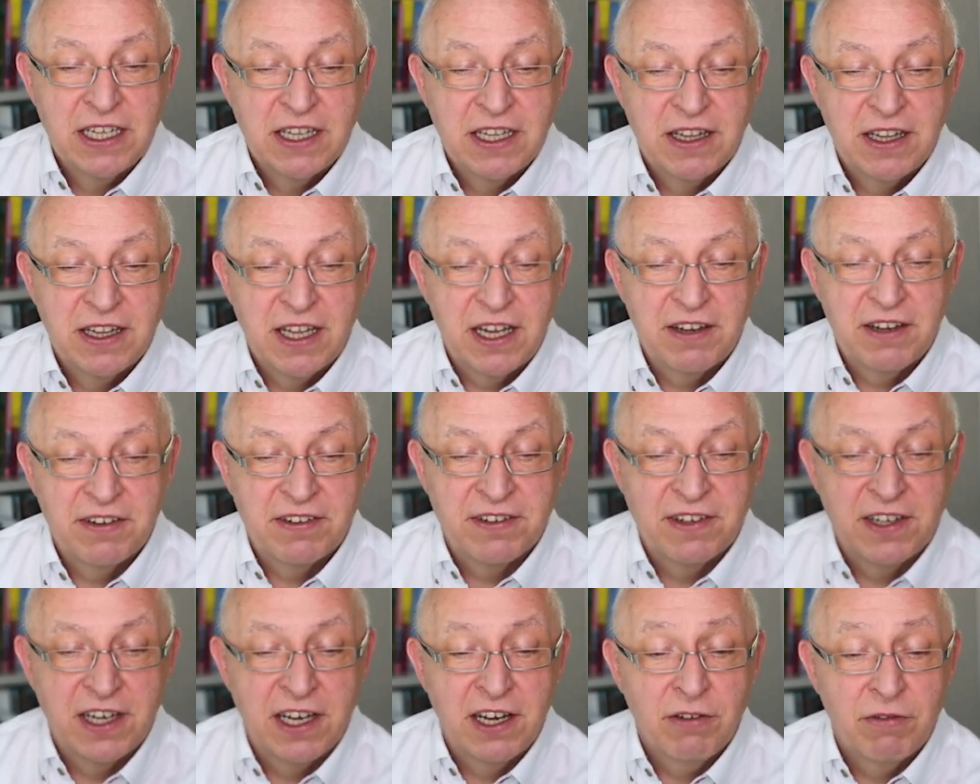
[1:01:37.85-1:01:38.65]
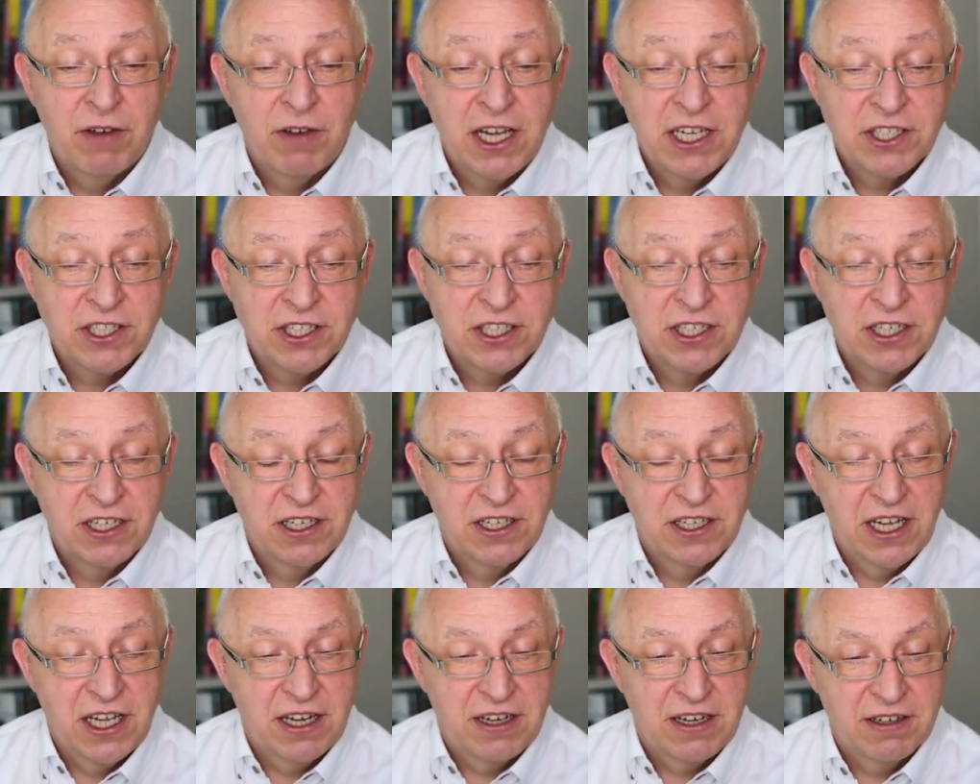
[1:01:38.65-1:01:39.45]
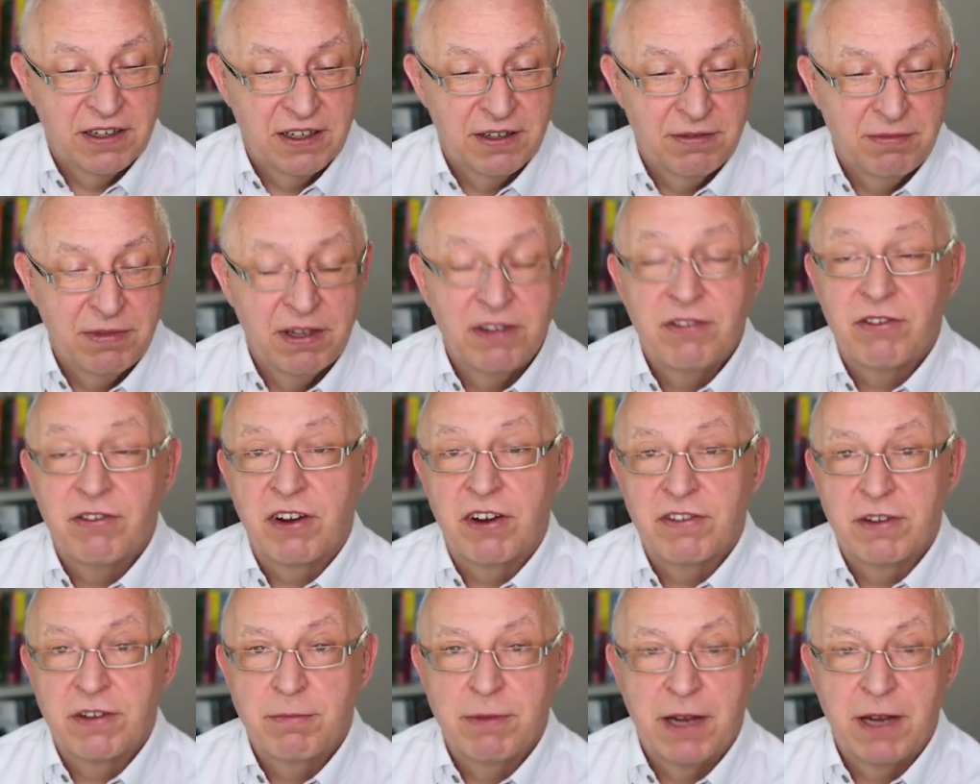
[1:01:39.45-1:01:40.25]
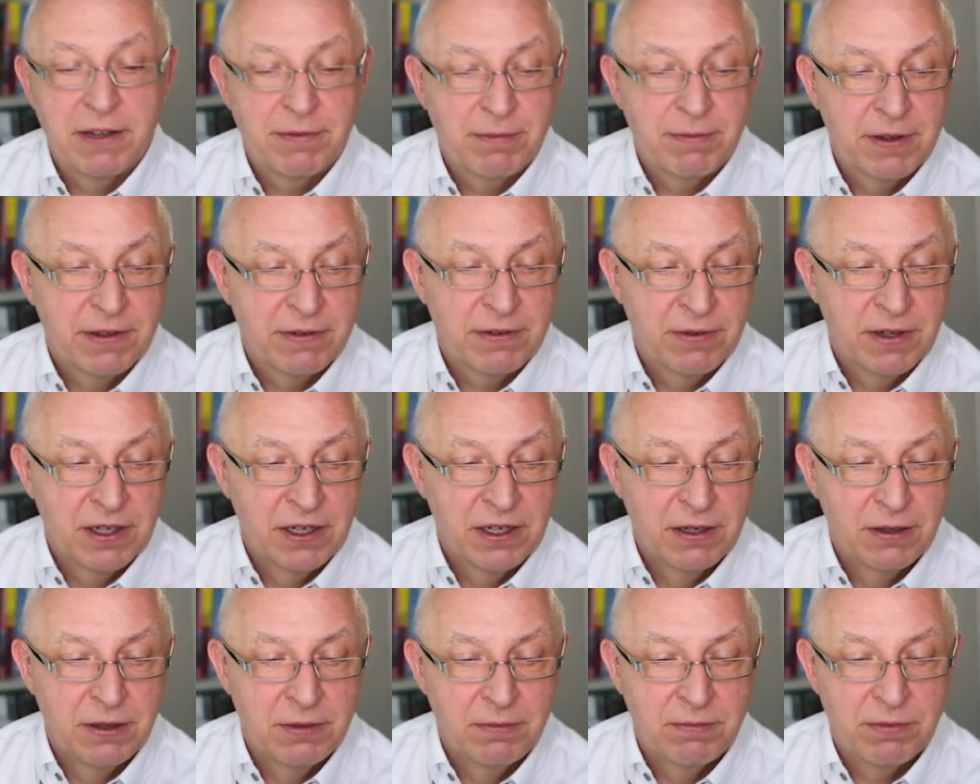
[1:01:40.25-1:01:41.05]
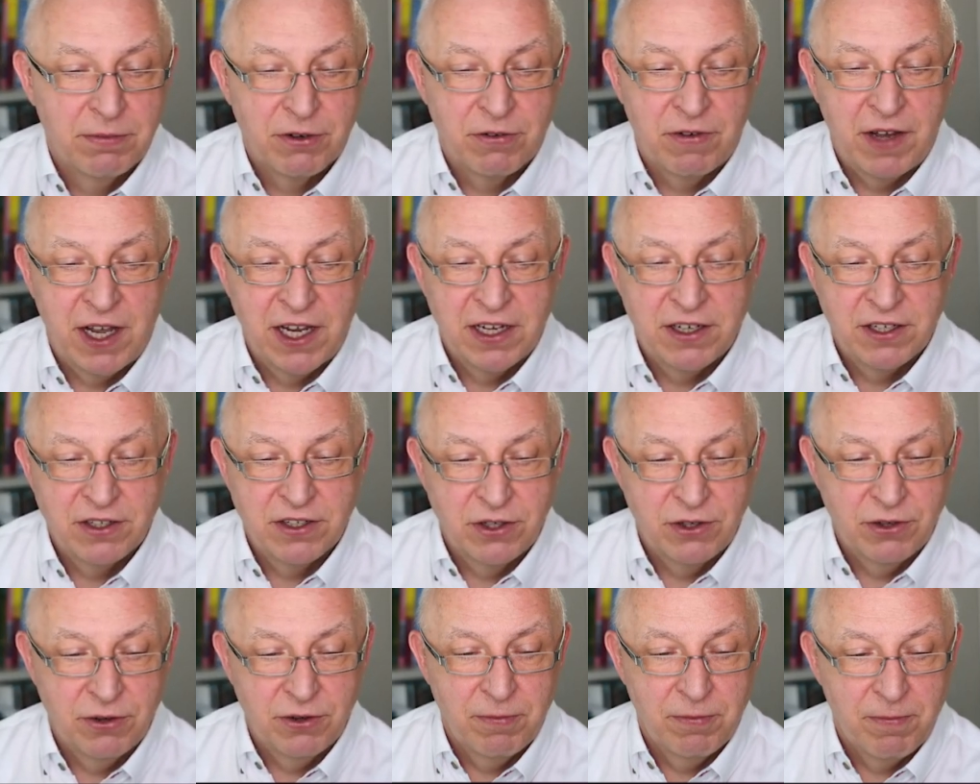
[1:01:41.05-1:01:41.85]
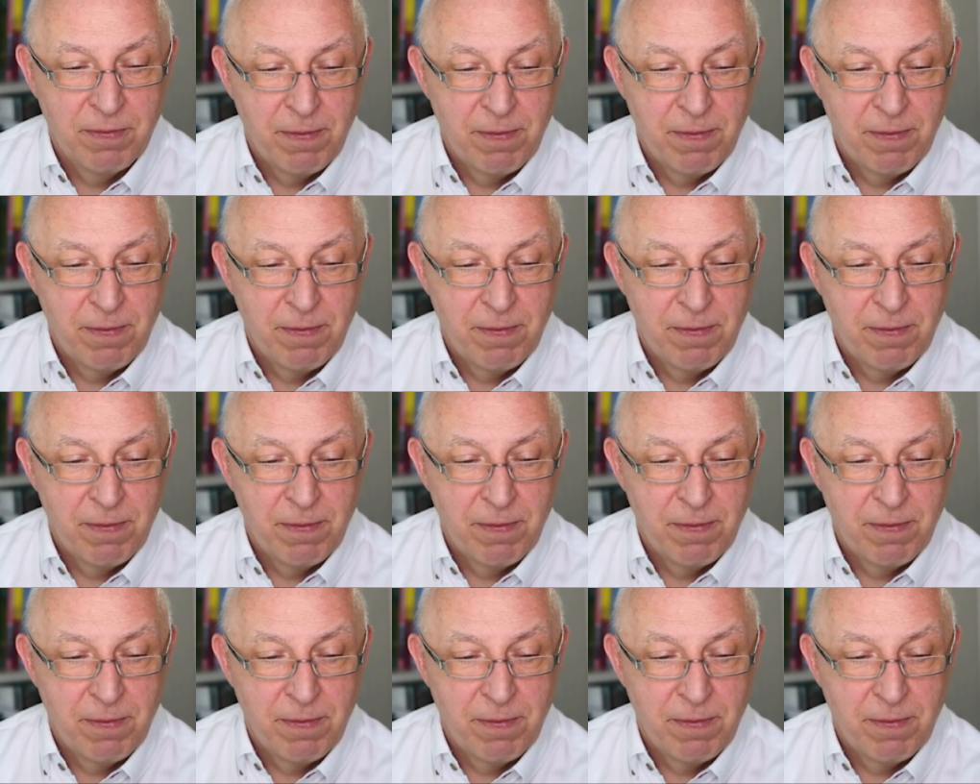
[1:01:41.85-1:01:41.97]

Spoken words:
That is an innovation that MISRA-C++ will provide to you.